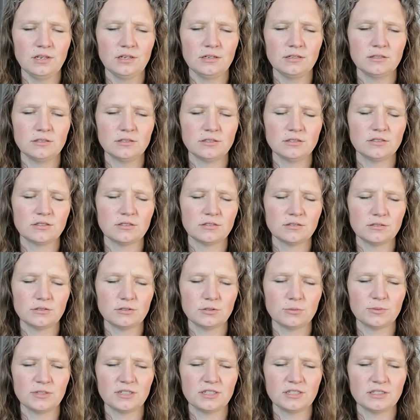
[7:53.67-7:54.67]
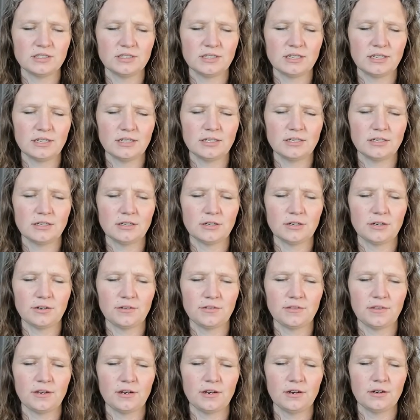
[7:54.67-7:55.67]
Just a little bit of sand here and
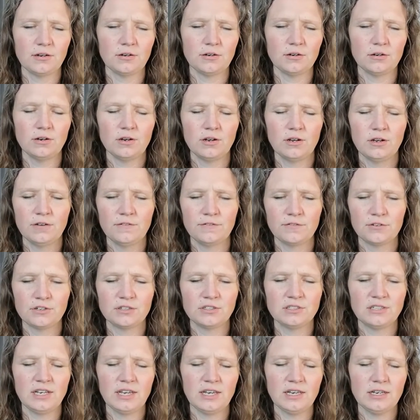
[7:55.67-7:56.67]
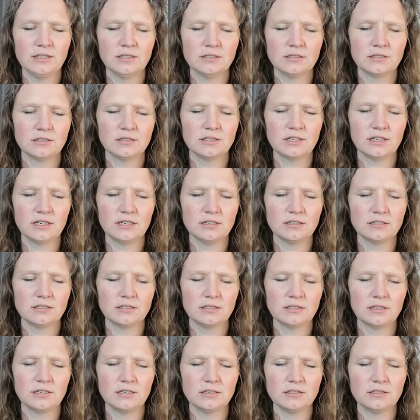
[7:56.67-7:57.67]
there for days and days and
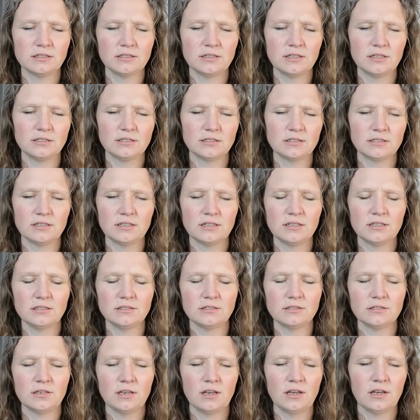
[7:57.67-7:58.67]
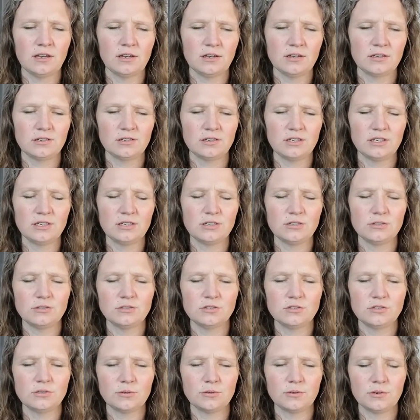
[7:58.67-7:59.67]
days and days and days. Get
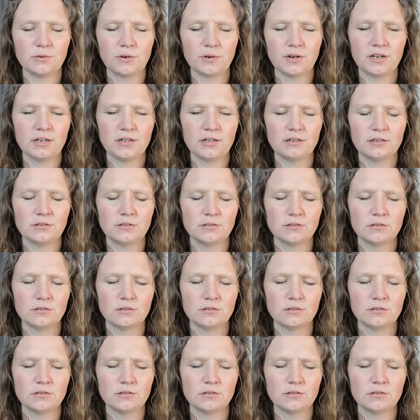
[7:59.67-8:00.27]
used to it, right?